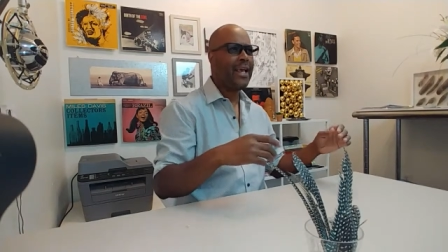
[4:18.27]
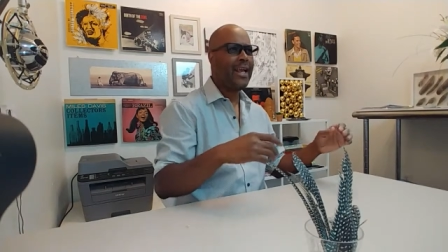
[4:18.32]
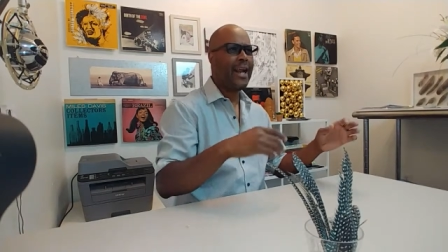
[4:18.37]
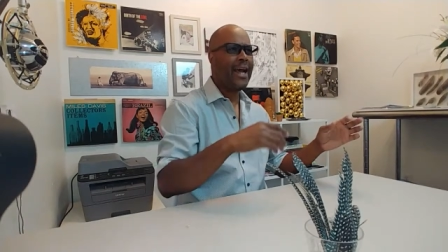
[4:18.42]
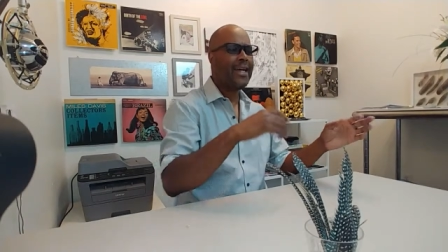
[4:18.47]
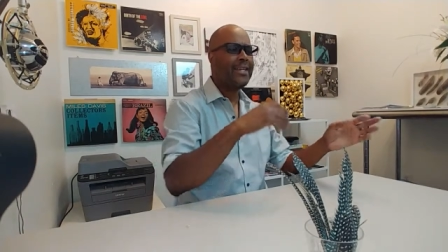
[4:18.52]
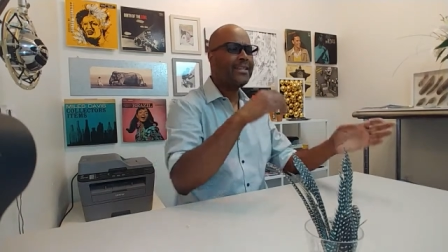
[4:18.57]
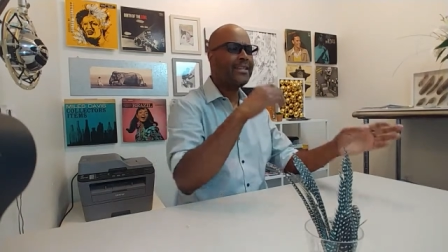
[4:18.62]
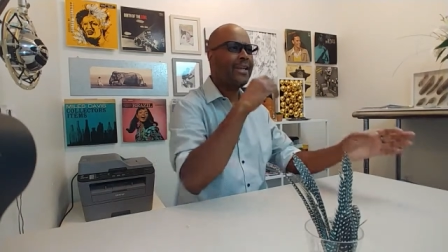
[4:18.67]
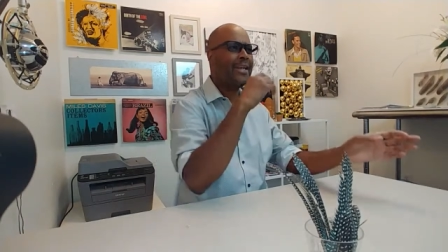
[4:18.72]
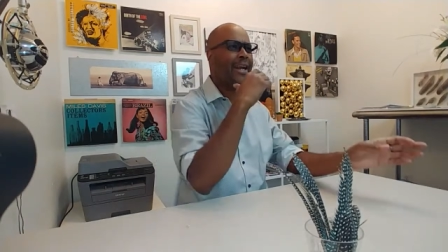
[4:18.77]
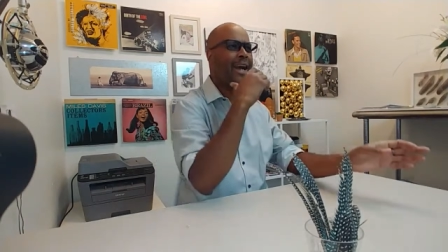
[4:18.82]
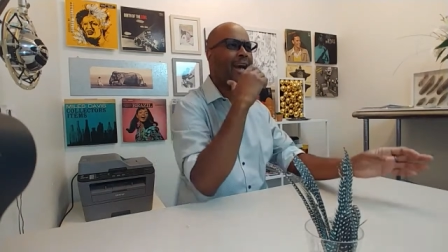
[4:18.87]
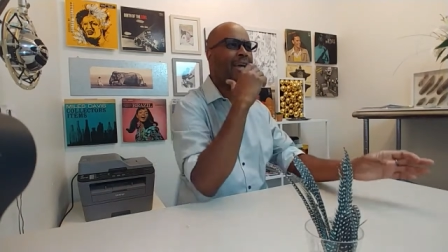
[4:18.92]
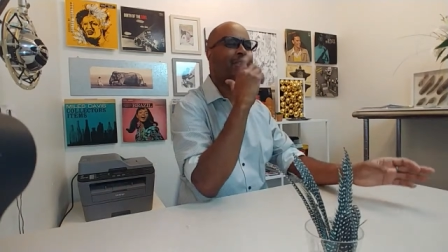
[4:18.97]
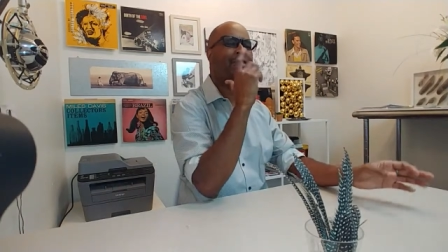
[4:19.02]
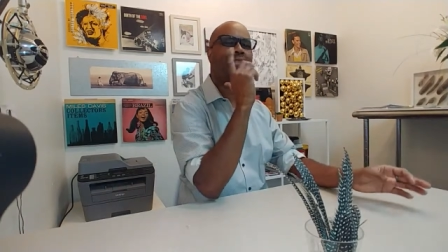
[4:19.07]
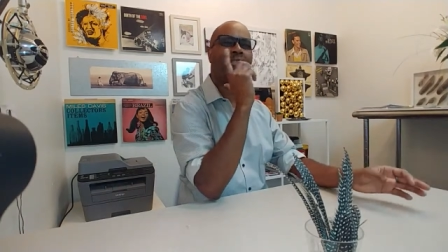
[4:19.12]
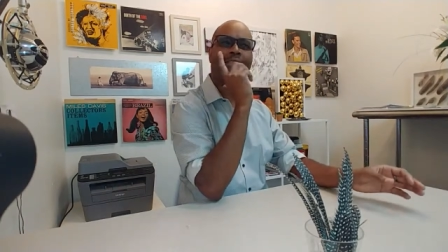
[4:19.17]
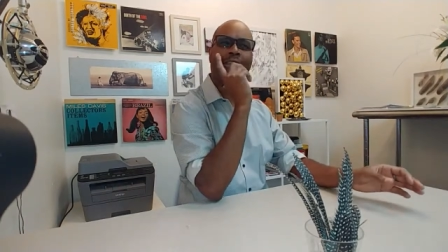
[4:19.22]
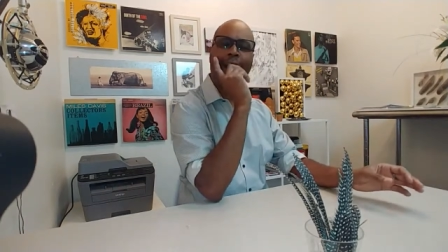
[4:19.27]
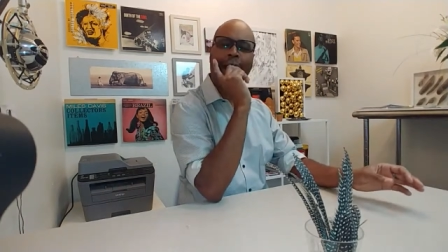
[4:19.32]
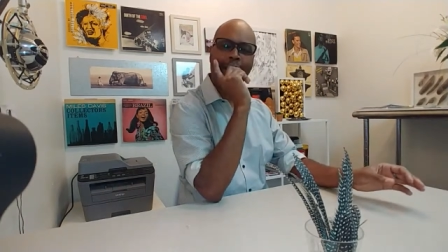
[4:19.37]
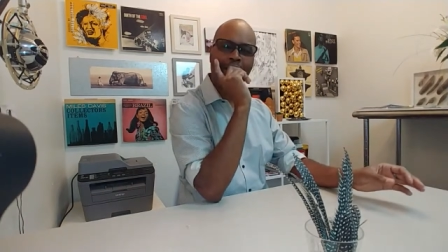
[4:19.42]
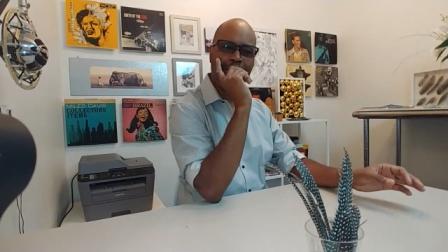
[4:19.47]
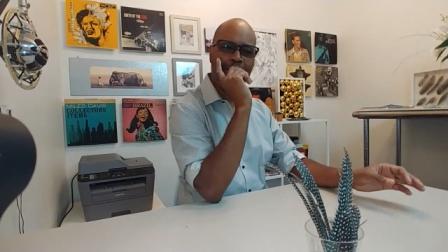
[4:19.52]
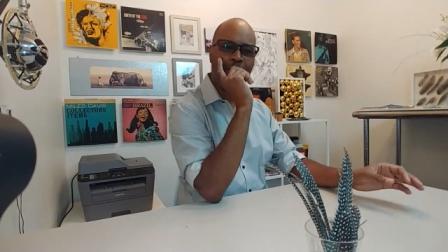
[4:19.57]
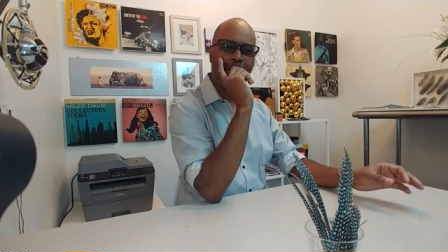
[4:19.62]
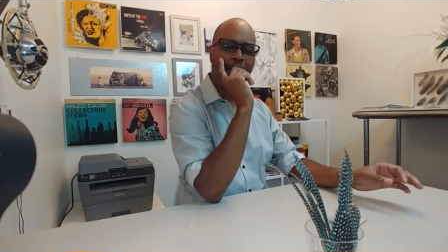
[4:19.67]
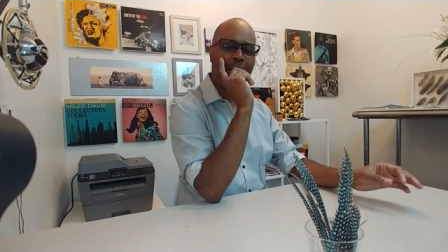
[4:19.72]
And I
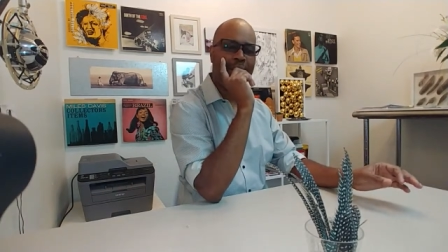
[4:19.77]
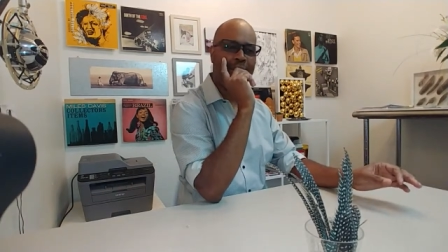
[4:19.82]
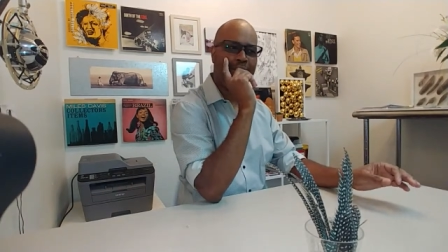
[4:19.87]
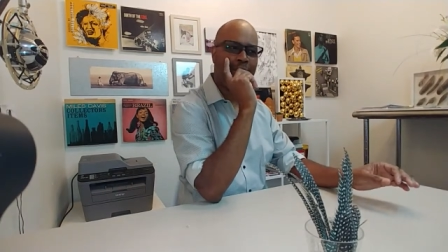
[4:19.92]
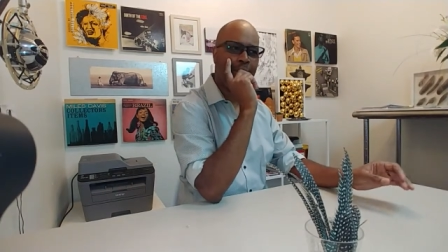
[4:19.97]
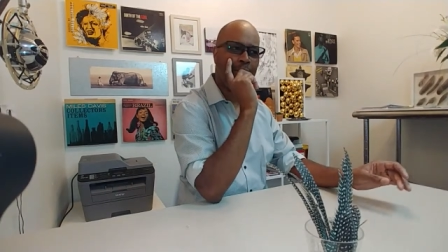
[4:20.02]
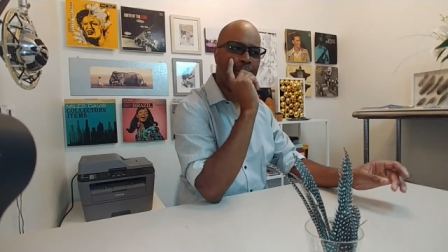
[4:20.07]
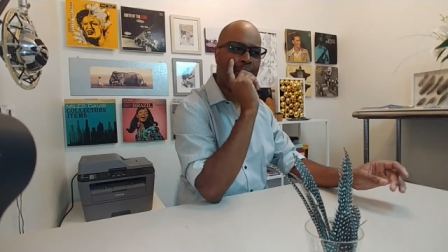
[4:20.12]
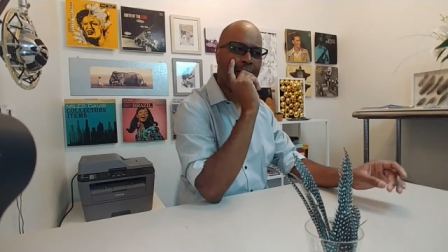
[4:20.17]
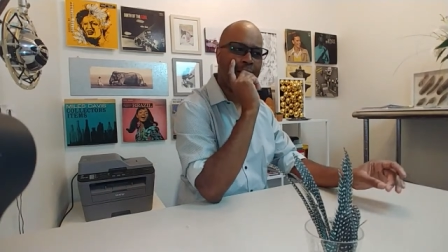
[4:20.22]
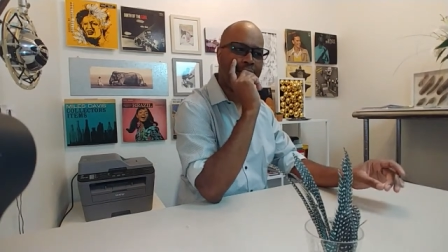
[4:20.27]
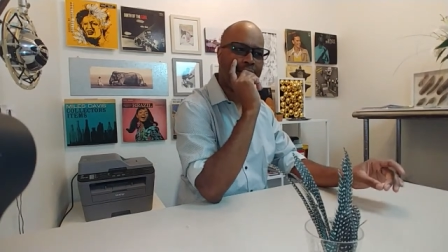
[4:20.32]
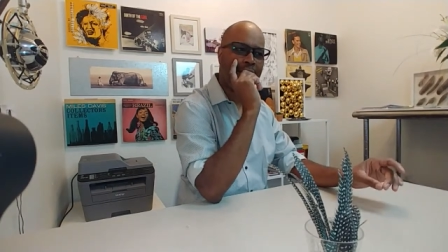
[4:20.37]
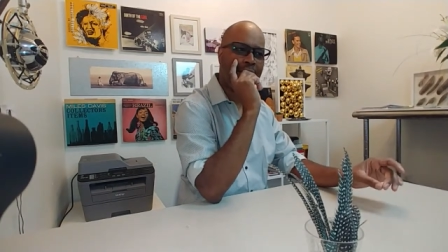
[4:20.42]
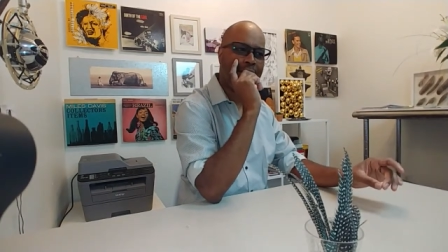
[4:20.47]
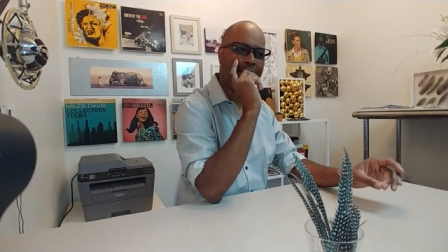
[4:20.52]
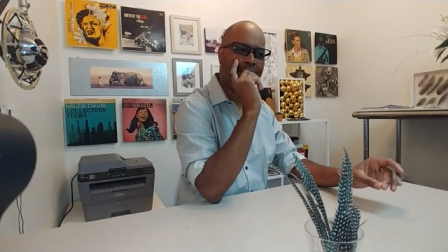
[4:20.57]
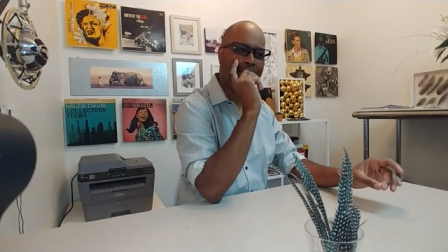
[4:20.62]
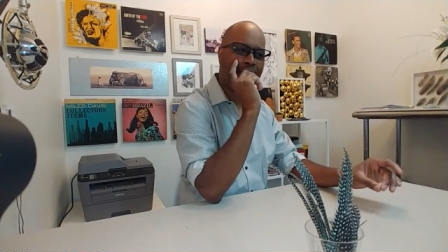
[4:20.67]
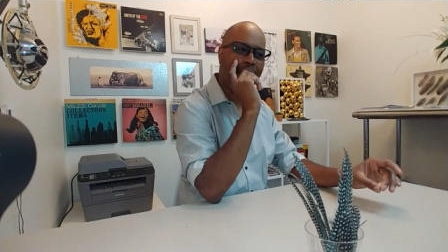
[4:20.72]
thought to myself, and I said,